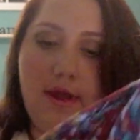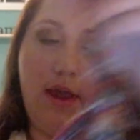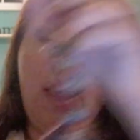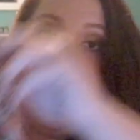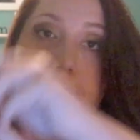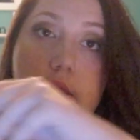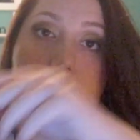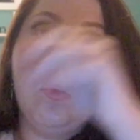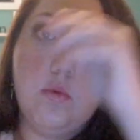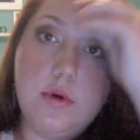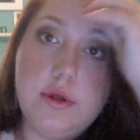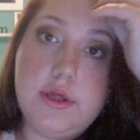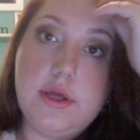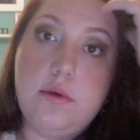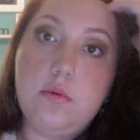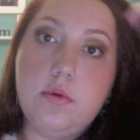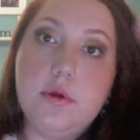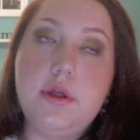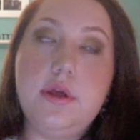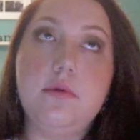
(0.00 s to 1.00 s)
and I
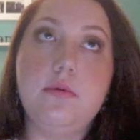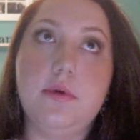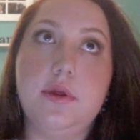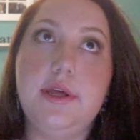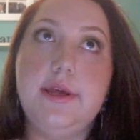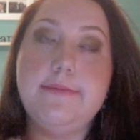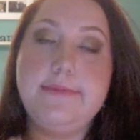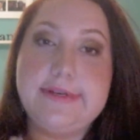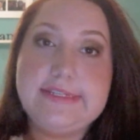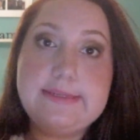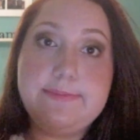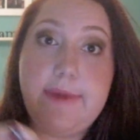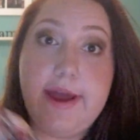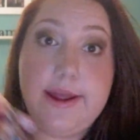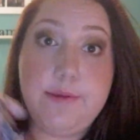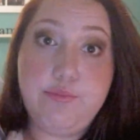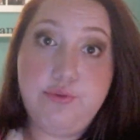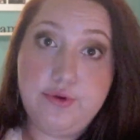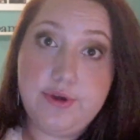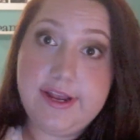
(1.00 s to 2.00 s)
really miss my
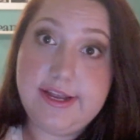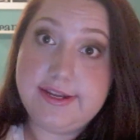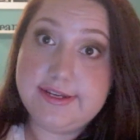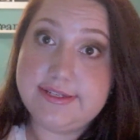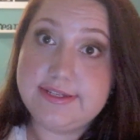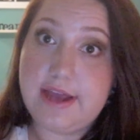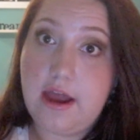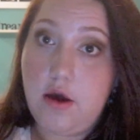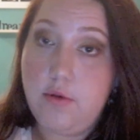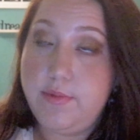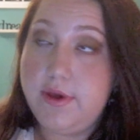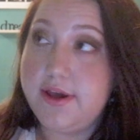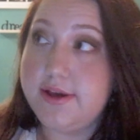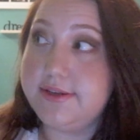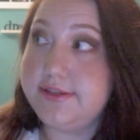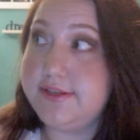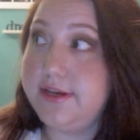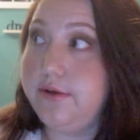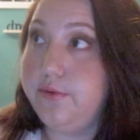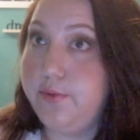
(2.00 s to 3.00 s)
employee discount
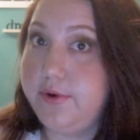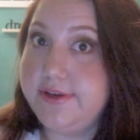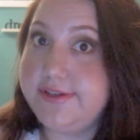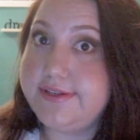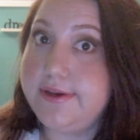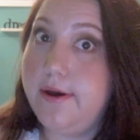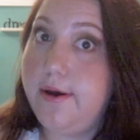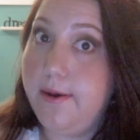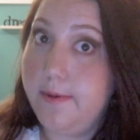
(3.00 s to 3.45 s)
because it was